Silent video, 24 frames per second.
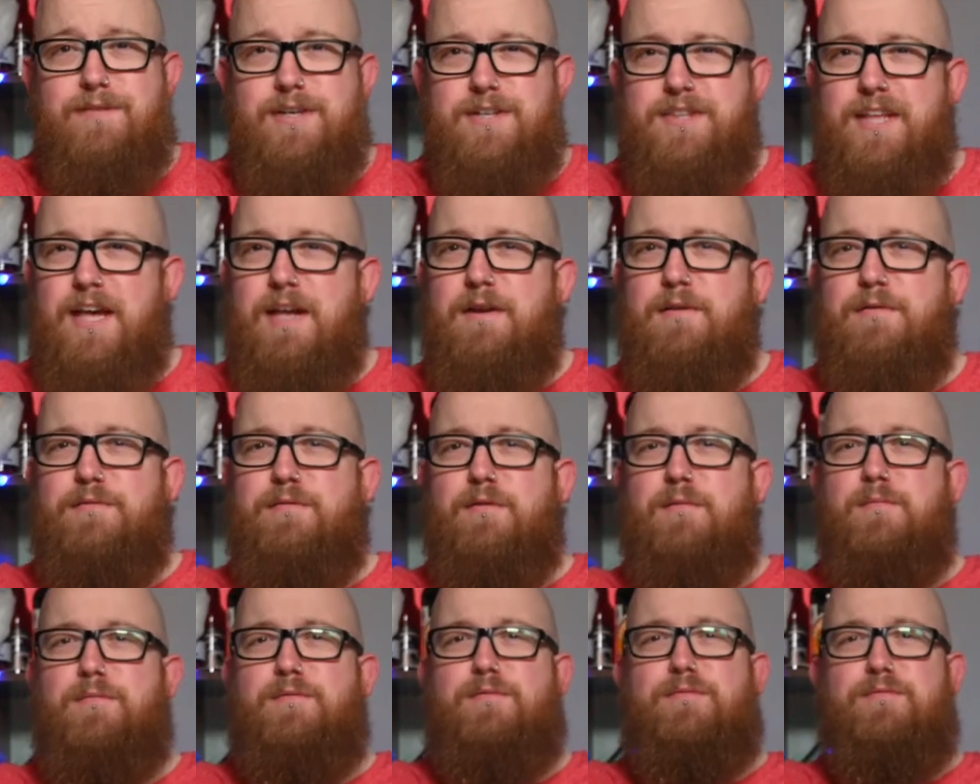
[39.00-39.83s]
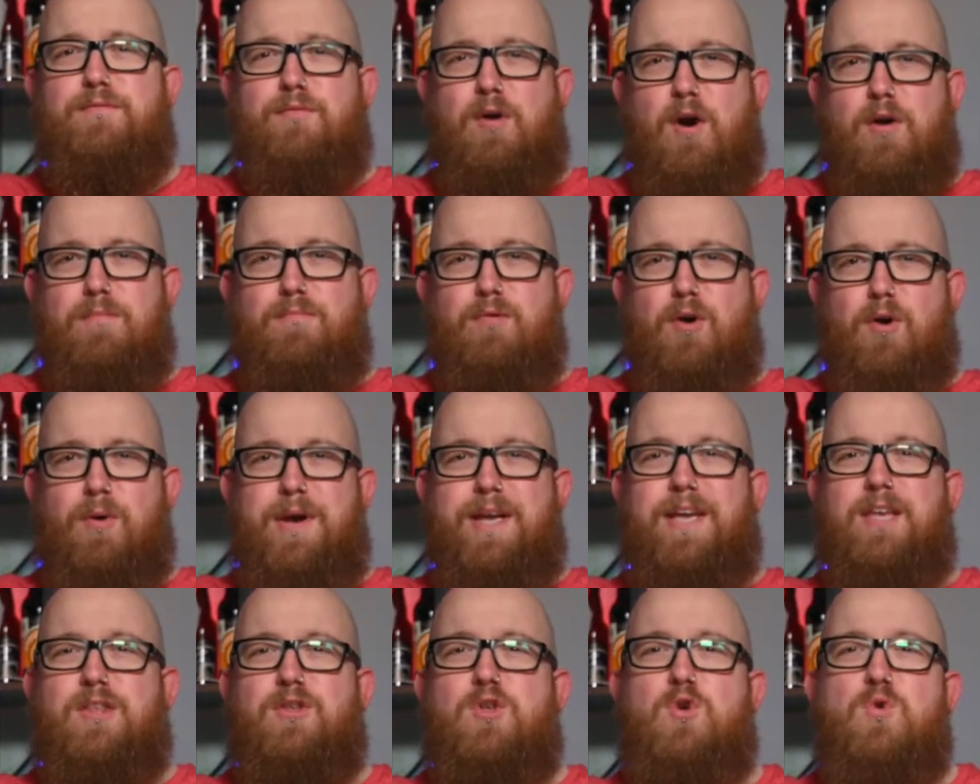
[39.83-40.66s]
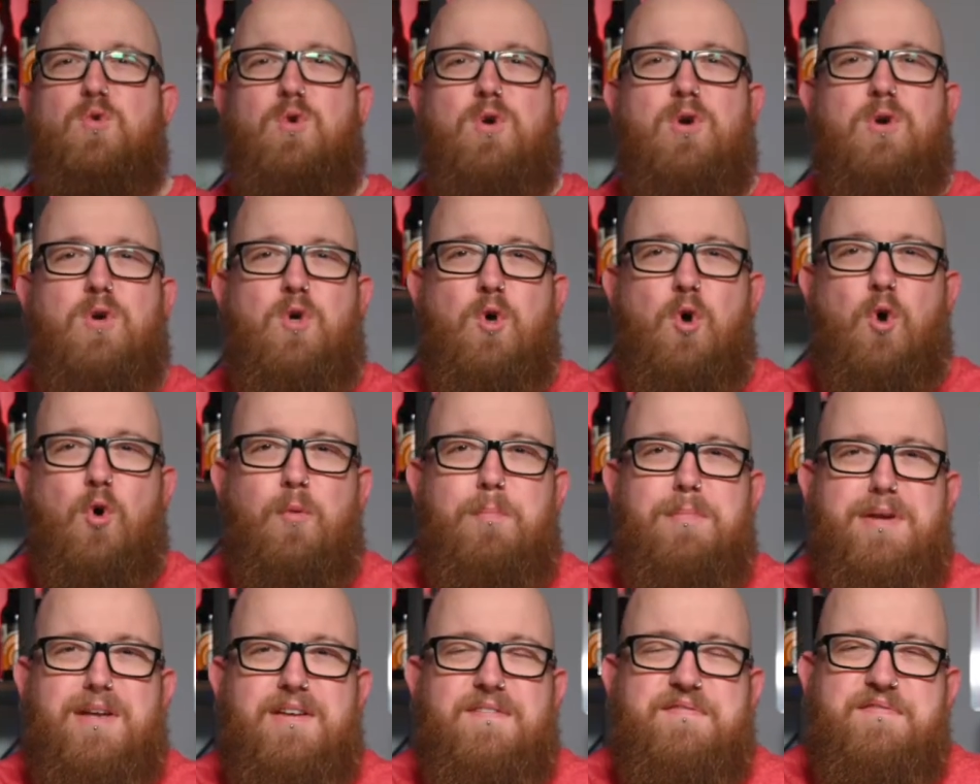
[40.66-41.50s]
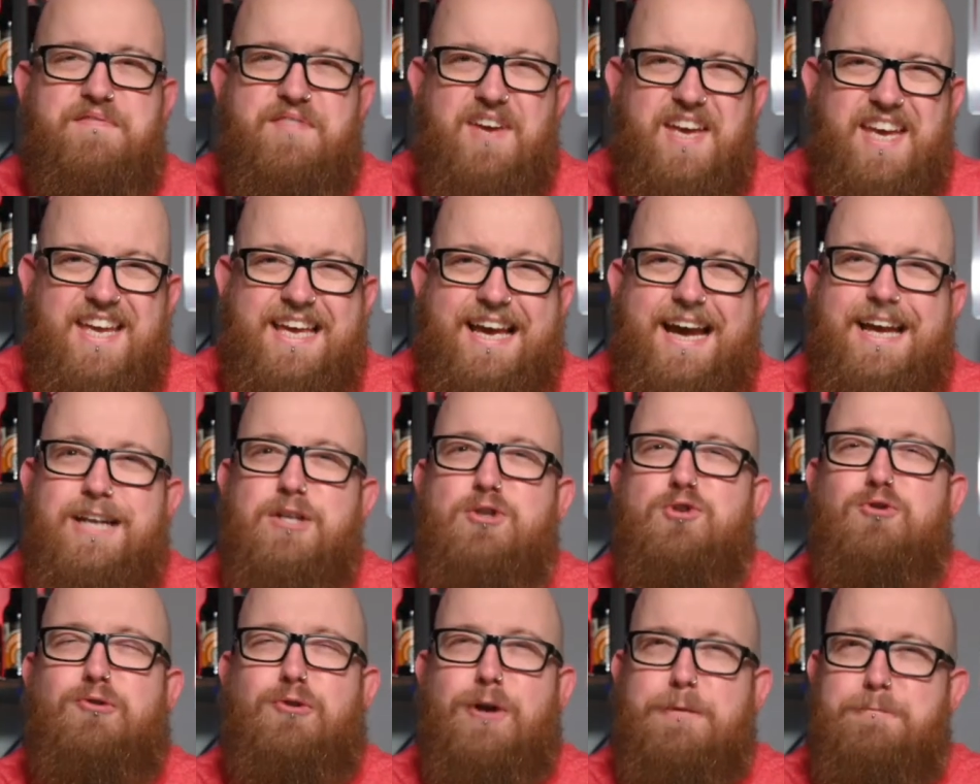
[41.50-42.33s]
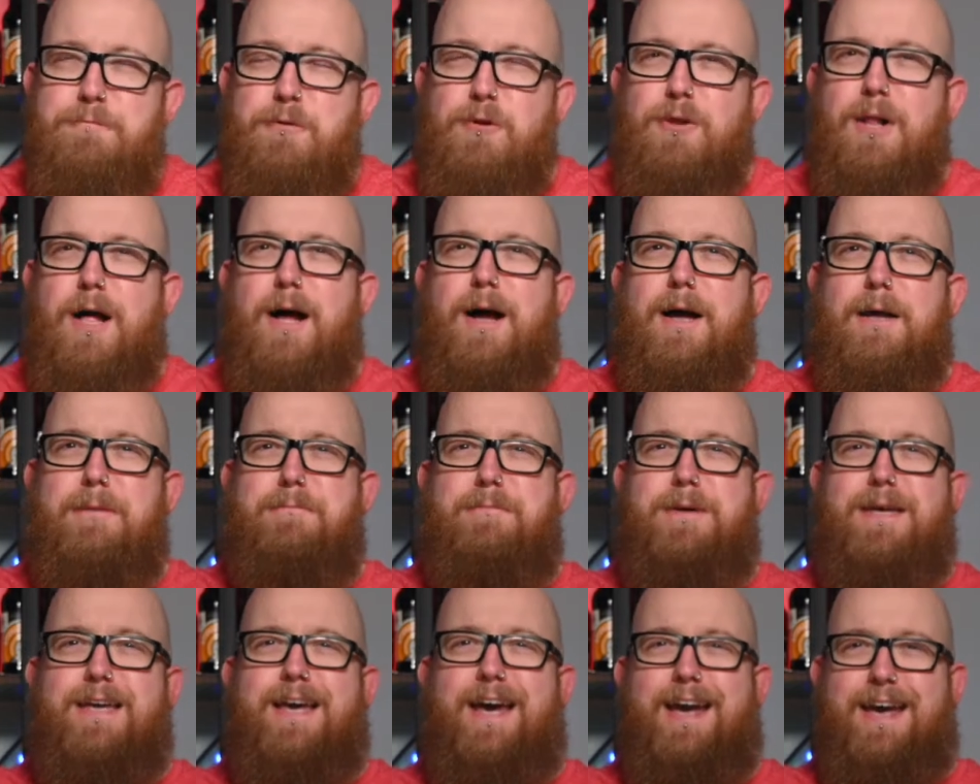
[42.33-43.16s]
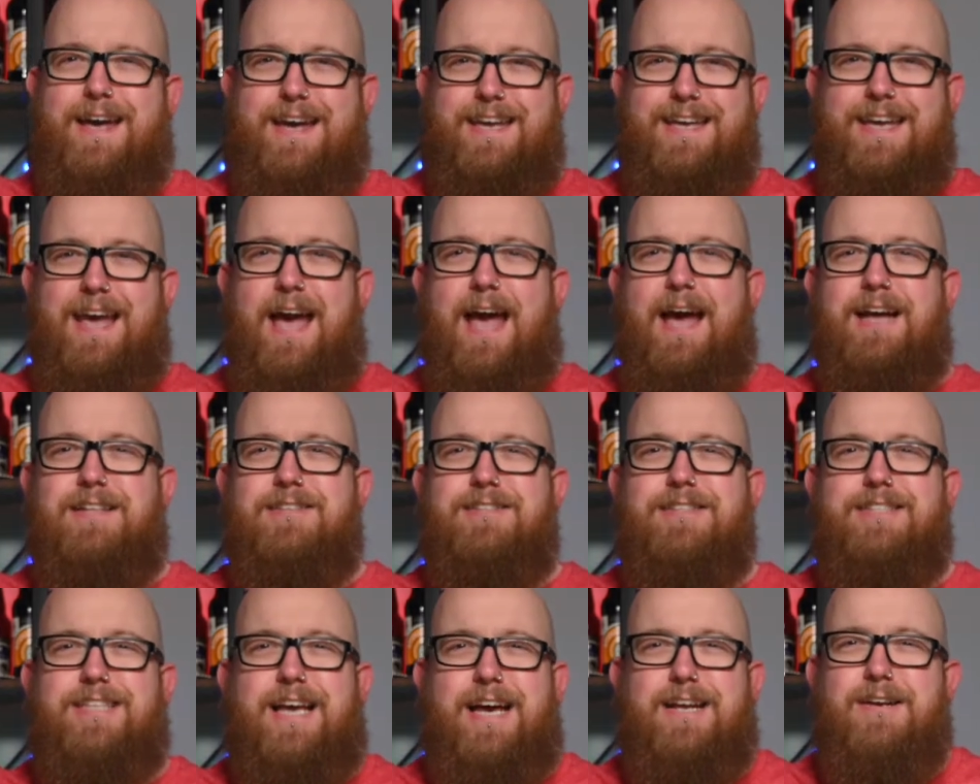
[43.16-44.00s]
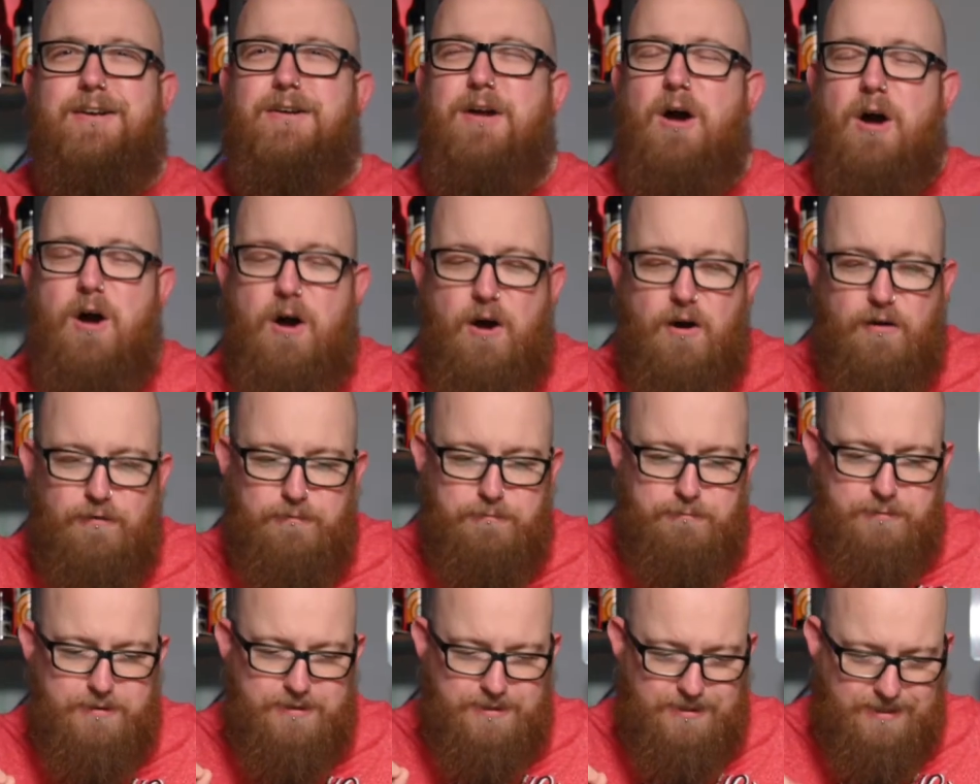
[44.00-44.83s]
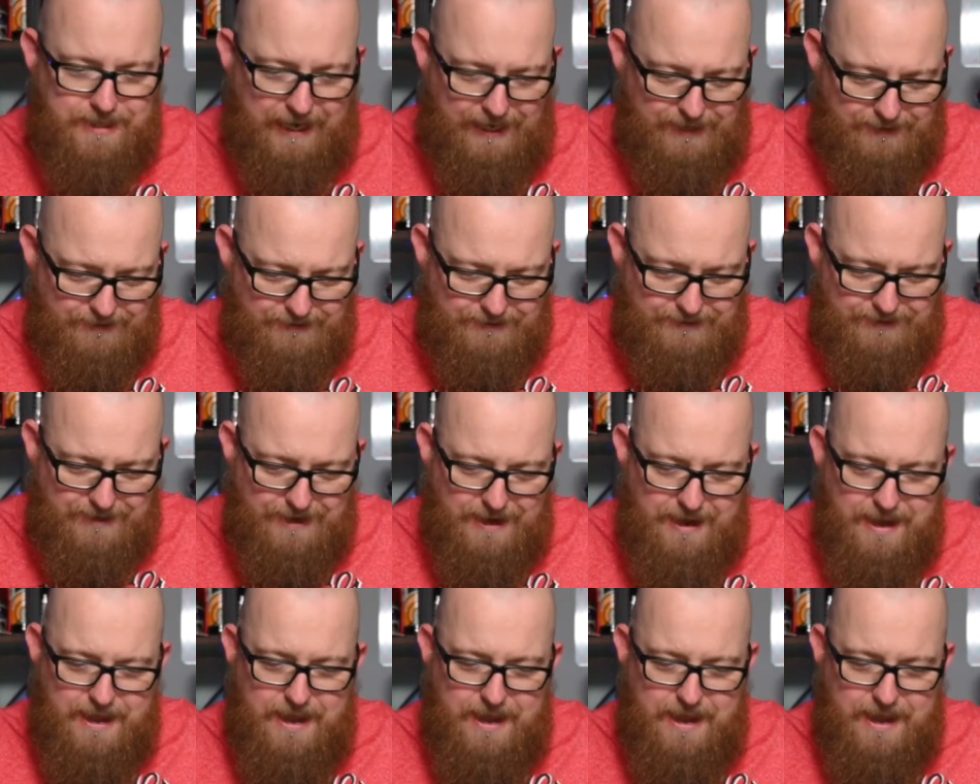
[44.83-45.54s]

it then, from Frome Brewing, You Can Call Me V, a triple IPA at 10.5%.